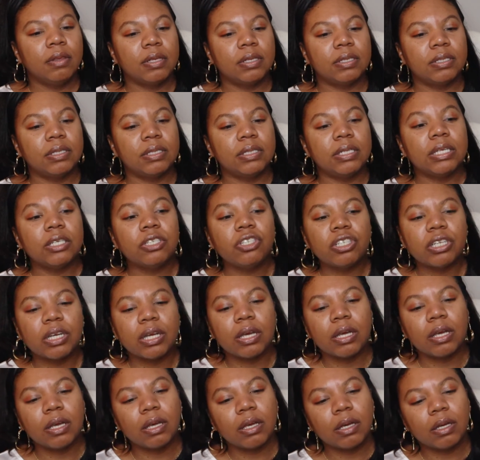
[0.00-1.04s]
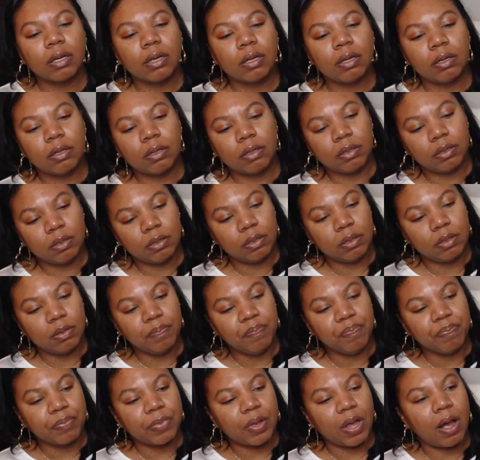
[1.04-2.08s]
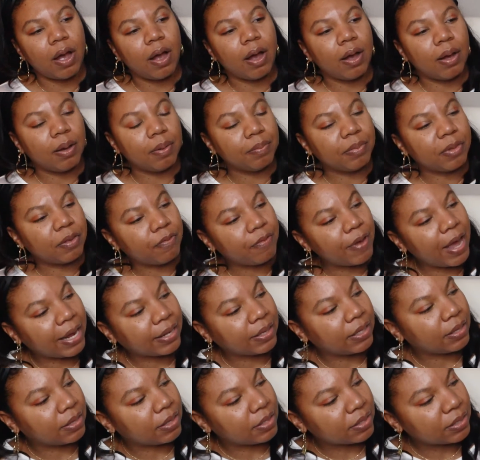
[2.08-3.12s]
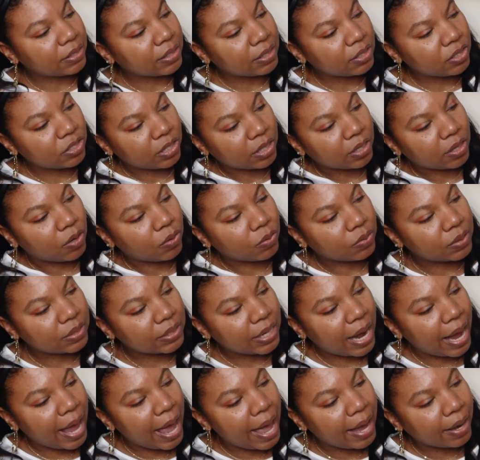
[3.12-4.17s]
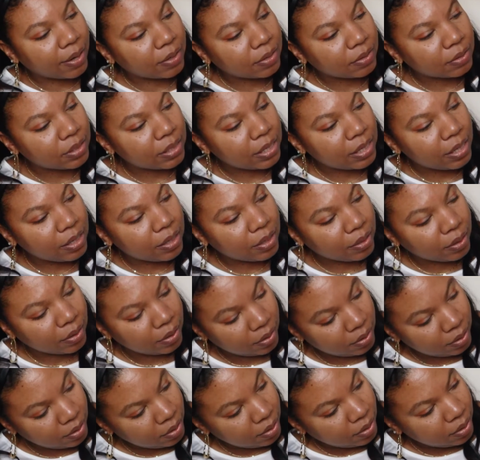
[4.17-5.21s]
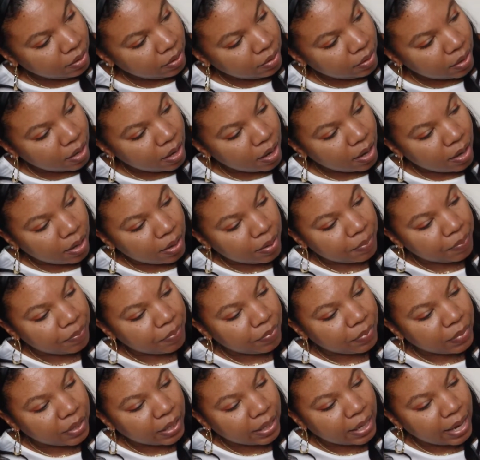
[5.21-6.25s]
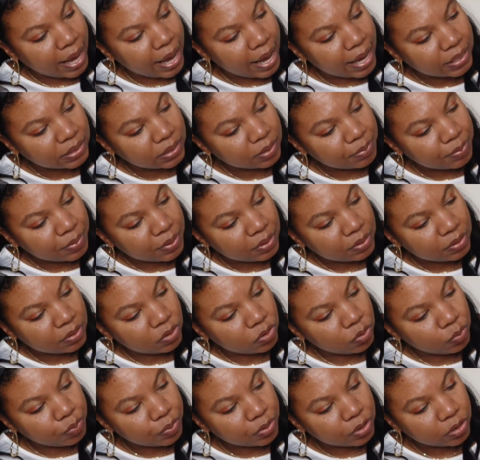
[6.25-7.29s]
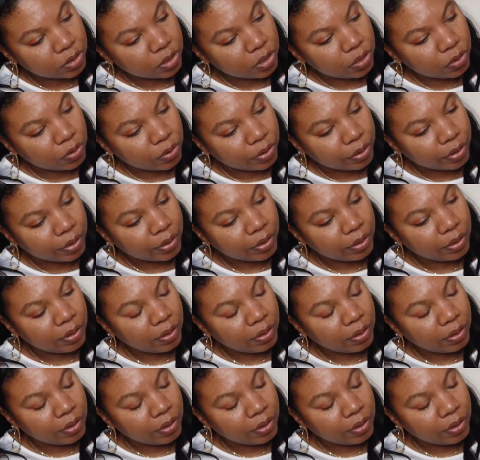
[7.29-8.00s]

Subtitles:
The stitching, the fact that the stitching goes diagonally. The clasp is super secure.